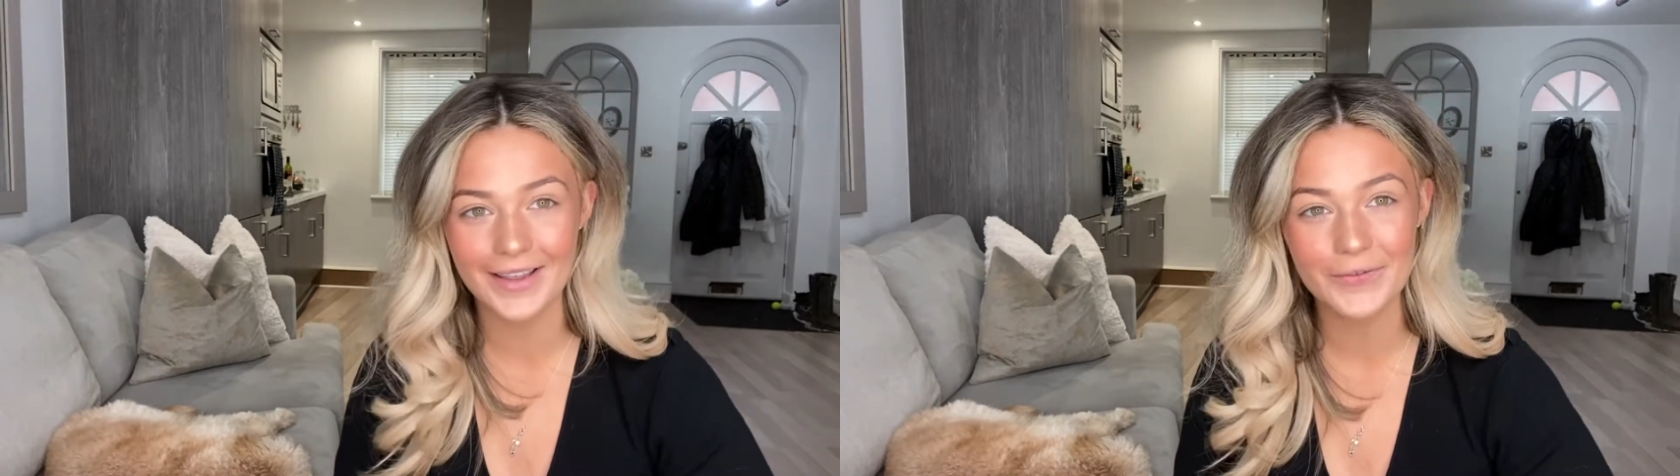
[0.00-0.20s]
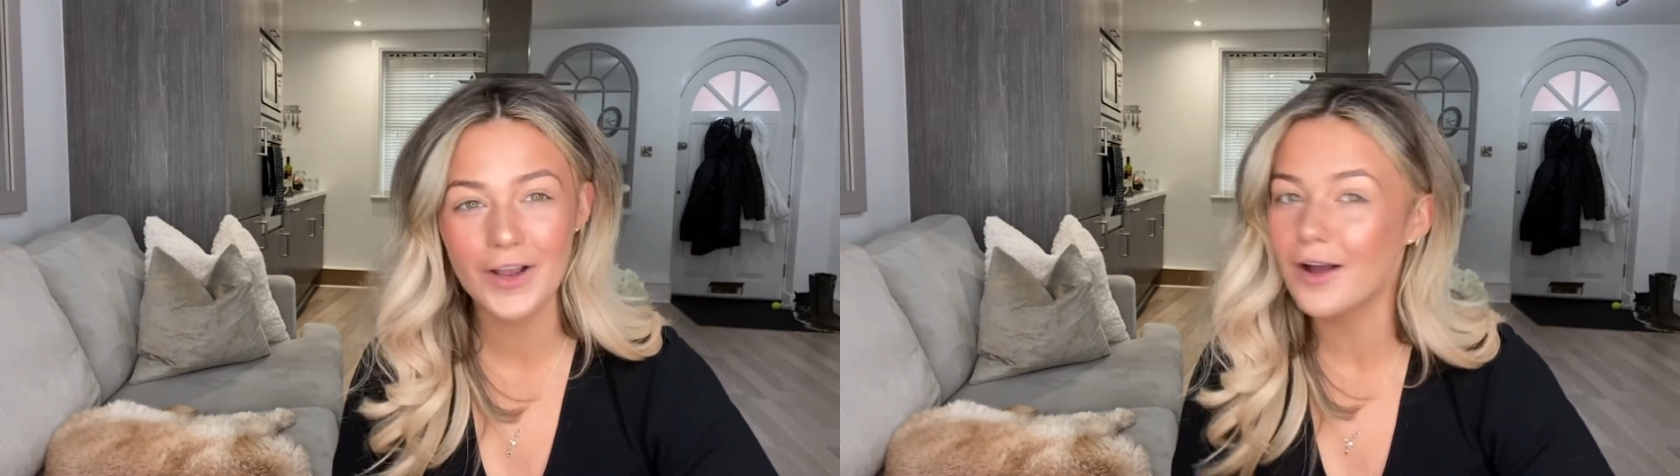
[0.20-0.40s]

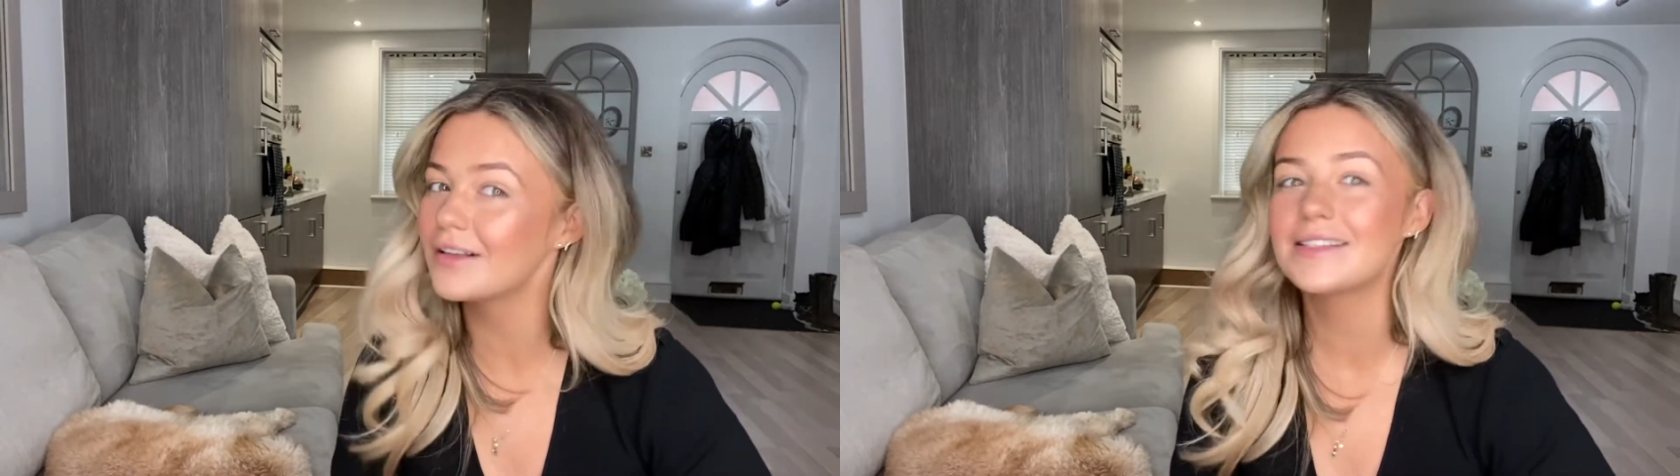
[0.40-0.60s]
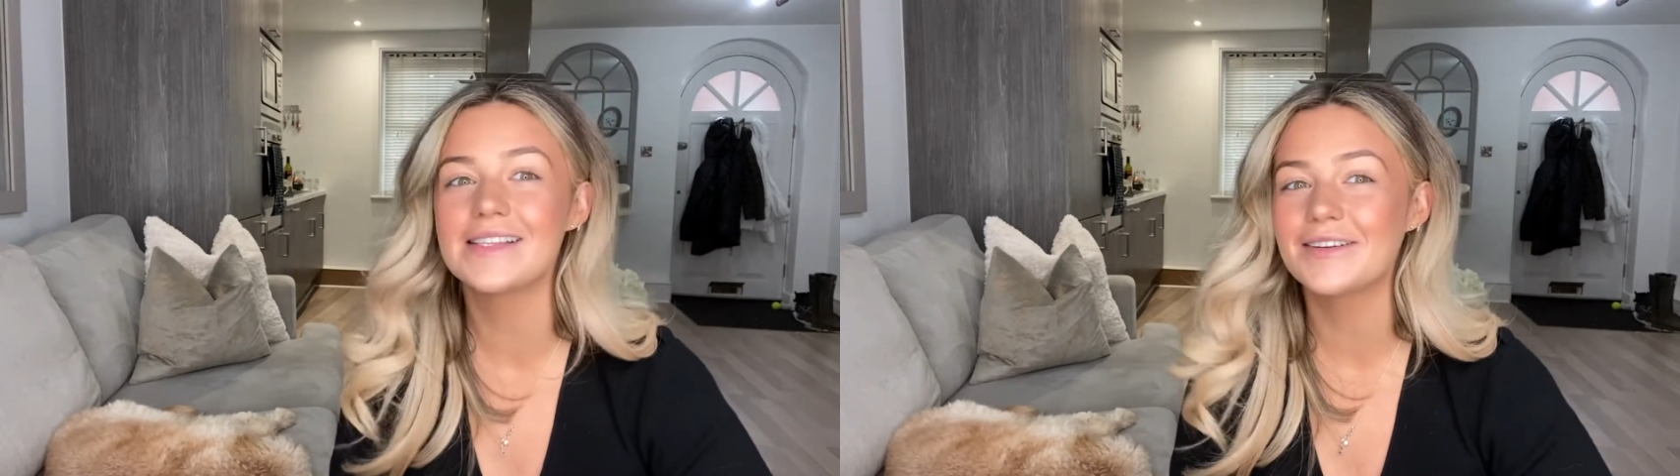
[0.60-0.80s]
I can't
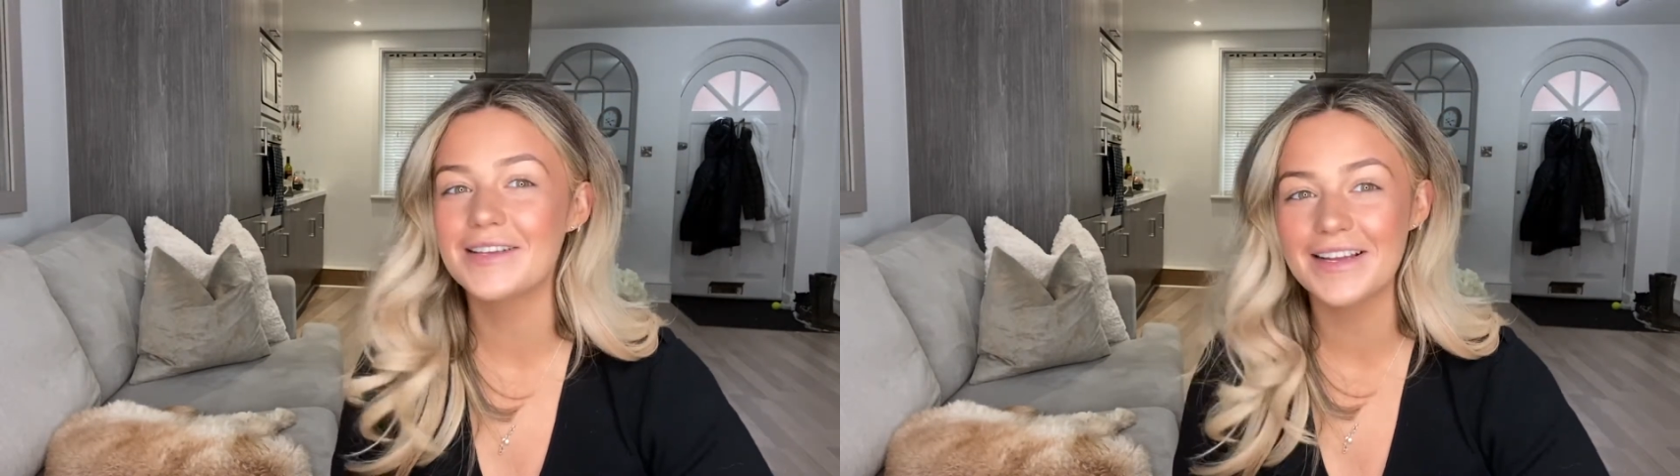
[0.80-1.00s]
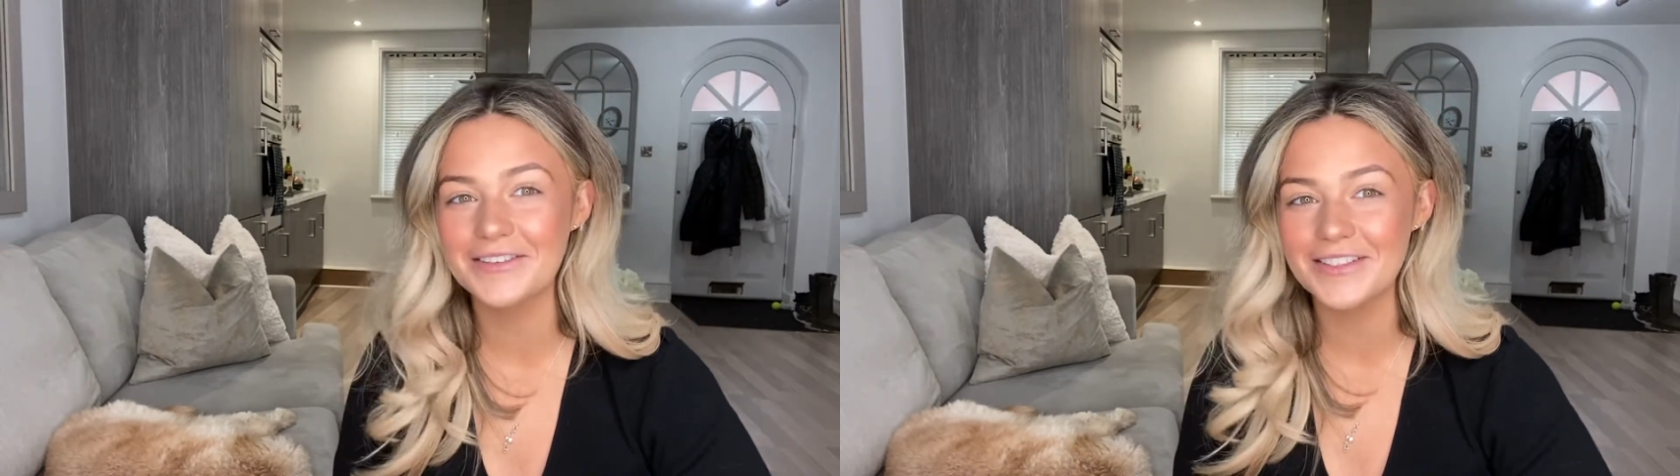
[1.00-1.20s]
sound it
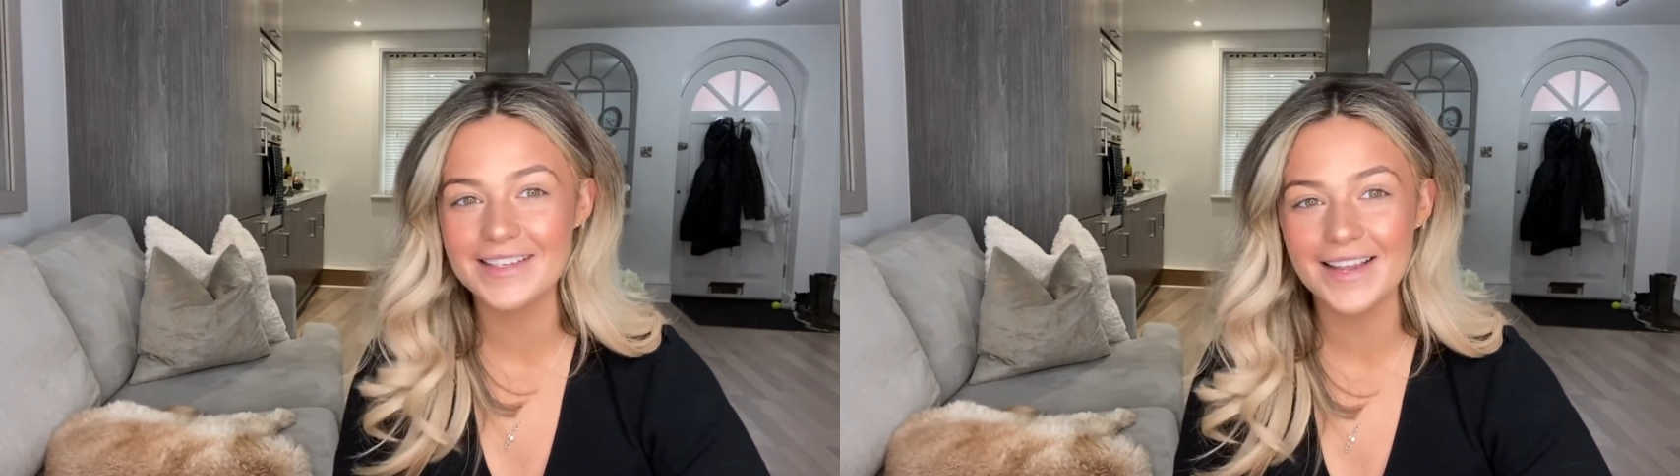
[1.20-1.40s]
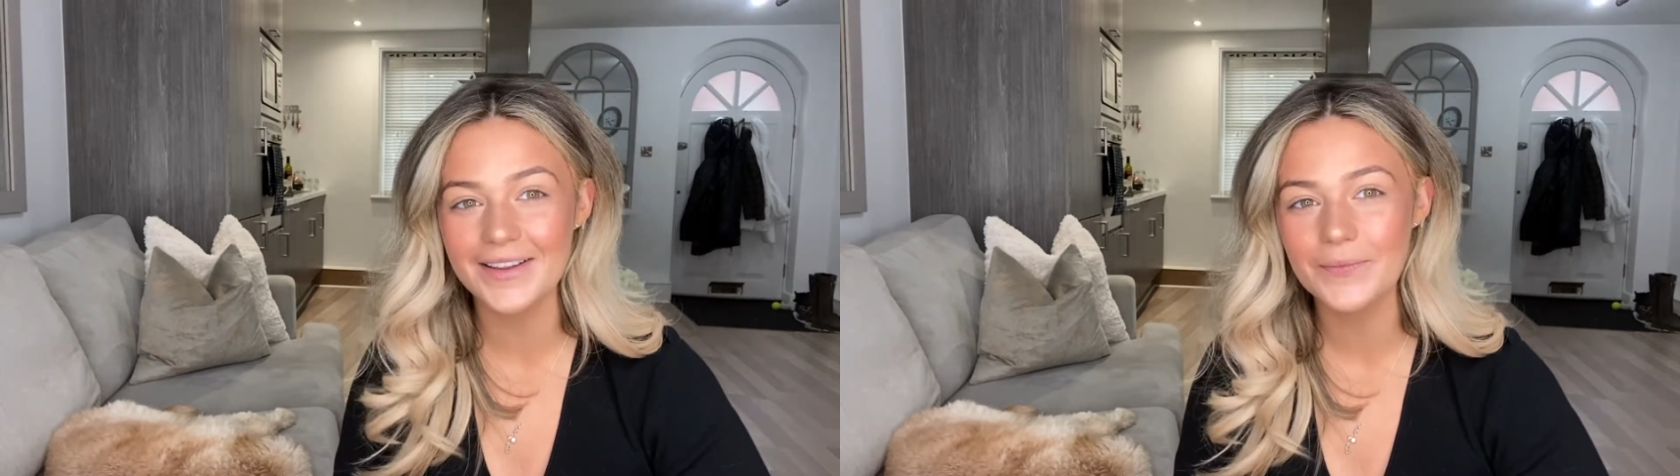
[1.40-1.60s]
out today.